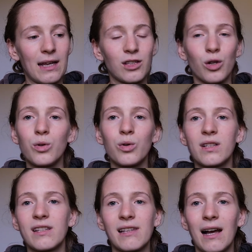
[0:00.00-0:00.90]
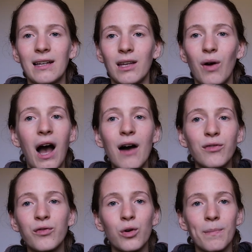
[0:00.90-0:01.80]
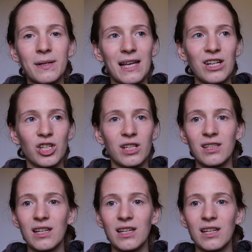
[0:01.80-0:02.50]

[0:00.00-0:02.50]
and so you can decide if half of your possessions